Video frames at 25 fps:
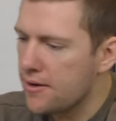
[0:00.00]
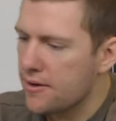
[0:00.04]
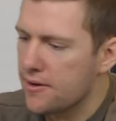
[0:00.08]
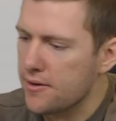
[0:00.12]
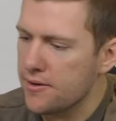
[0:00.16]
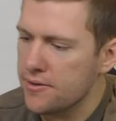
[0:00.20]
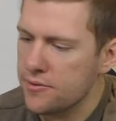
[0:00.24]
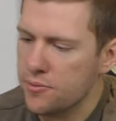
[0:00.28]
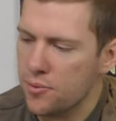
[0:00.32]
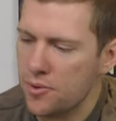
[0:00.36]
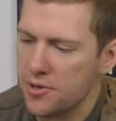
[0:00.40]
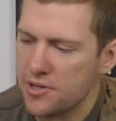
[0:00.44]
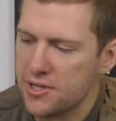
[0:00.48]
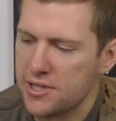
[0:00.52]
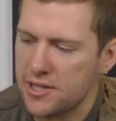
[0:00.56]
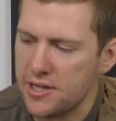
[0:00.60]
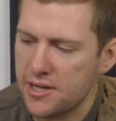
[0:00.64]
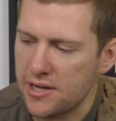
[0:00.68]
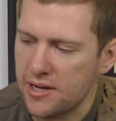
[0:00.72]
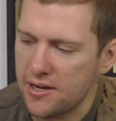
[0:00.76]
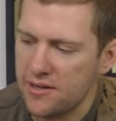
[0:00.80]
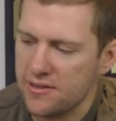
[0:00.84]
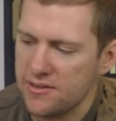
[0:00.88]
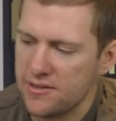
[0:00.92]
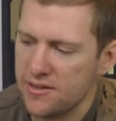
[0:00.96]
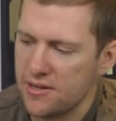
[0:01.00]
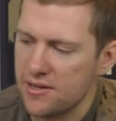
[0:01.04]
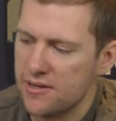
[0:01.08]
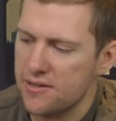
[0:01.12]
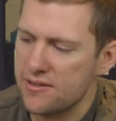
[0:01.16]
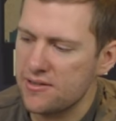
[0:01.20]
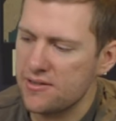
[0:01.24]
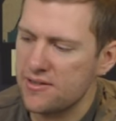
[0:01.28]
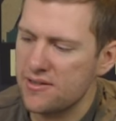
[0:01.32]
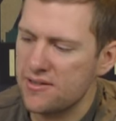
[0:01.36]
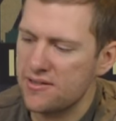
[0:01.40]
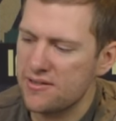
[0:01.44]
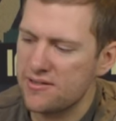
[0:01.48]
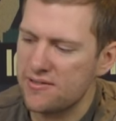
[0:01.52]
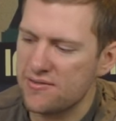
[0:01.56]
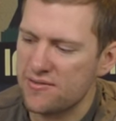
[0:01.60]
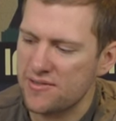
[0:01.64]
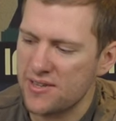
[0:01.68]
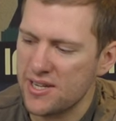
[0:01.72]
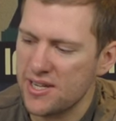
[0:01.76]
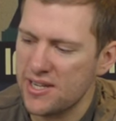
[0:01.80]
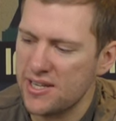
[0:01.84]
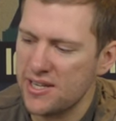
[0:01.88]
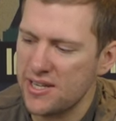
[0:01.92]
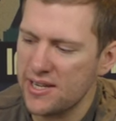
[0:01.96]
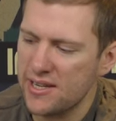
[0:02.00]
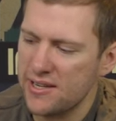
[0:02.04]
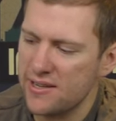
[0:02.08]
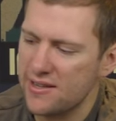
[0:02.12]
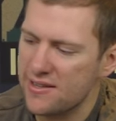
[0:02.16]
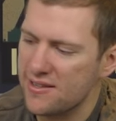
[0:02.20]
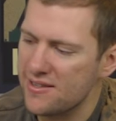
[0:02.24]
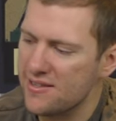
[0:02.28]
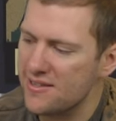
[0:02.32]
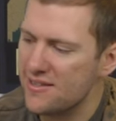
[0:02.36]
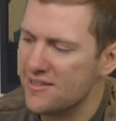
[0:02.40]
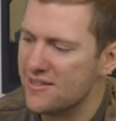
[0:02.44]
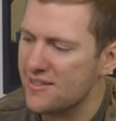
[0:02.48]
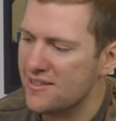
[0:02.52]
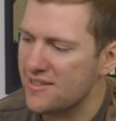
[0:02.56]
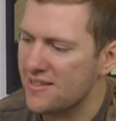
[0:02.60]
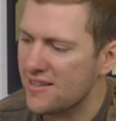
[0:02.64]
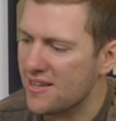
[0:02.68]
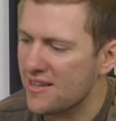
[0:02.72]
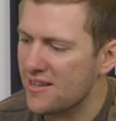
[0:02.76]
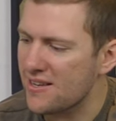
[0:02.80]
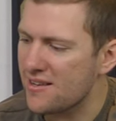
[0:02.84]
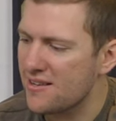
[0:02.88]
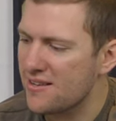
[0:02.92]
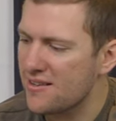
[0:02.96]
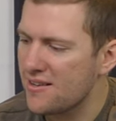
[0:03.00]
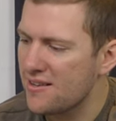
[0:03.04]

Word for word: was watching it, I was like, really? Is that?